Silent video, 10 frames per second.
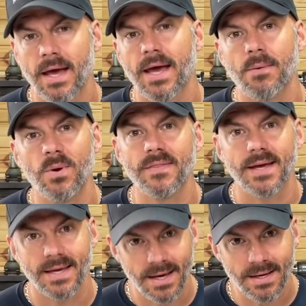And when they
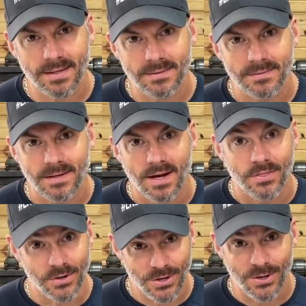can't,
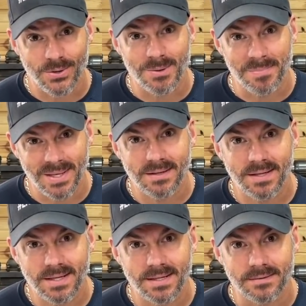they're going to do a
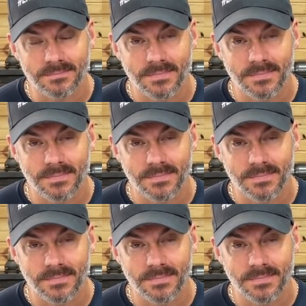bail-in.